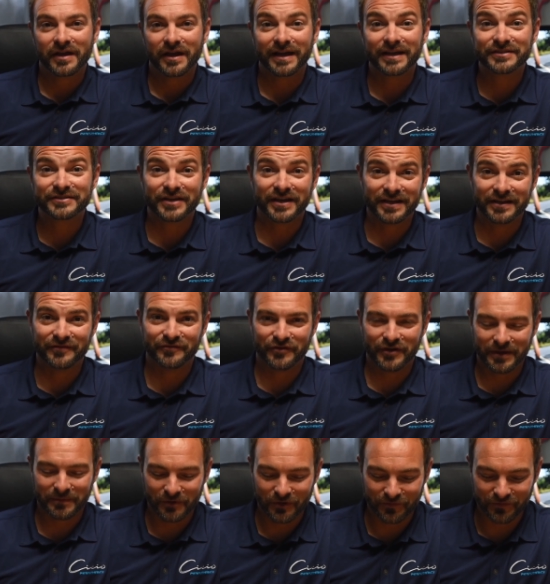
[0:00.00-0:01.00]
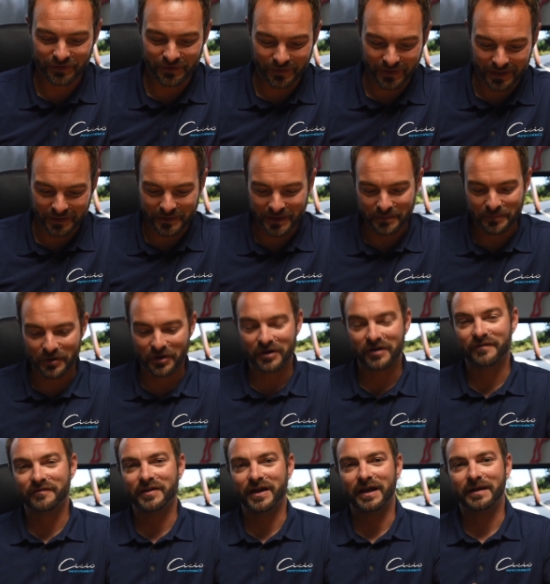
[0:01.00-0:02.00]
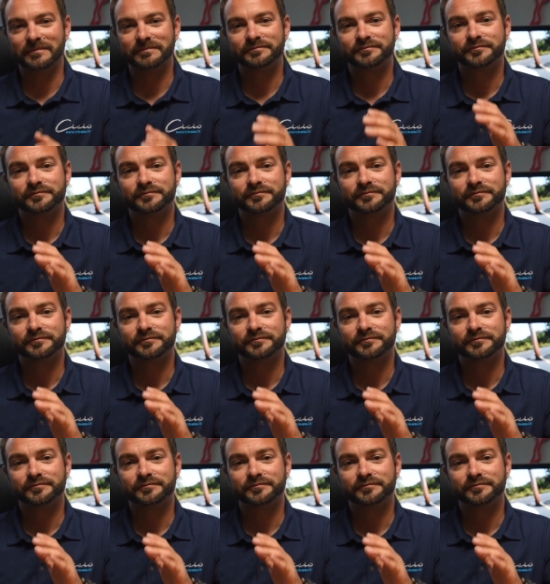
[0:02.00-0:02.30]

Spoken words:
Excited for him. Hopefully we can be a part of that.